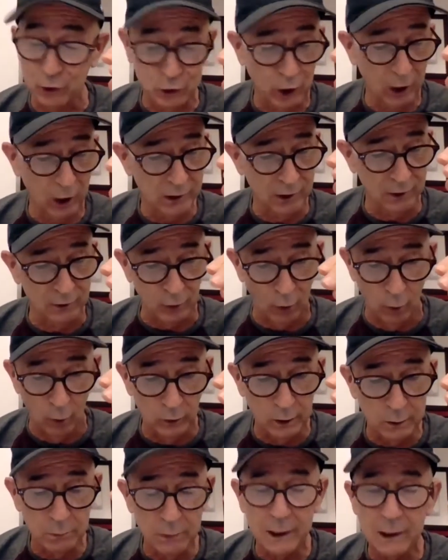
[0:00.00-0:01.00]
Judd is
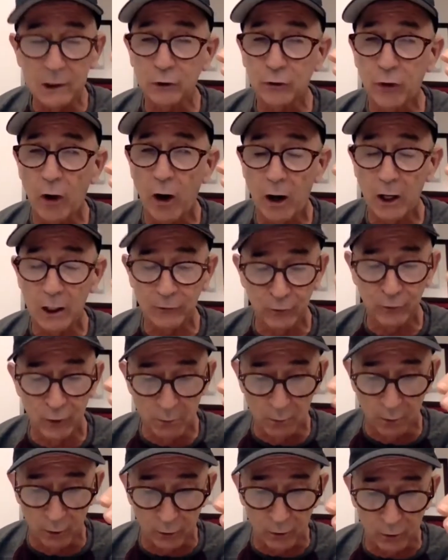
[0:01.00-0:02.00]
only being tried for the
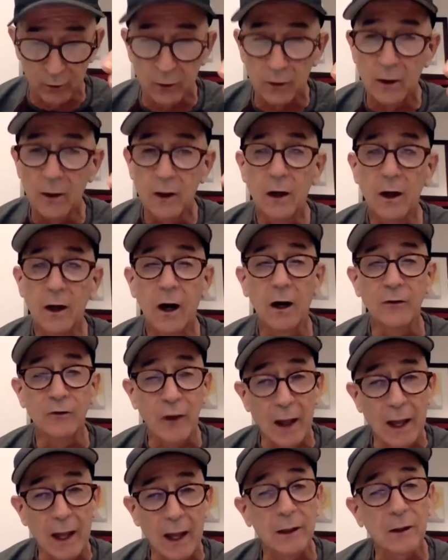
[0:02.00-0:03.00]
murder of
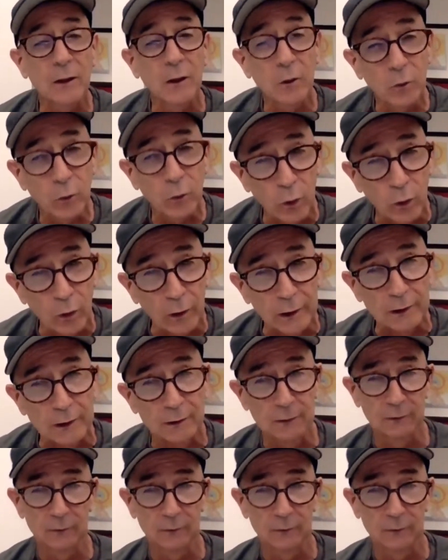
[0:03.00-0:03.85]
Ann Leroy.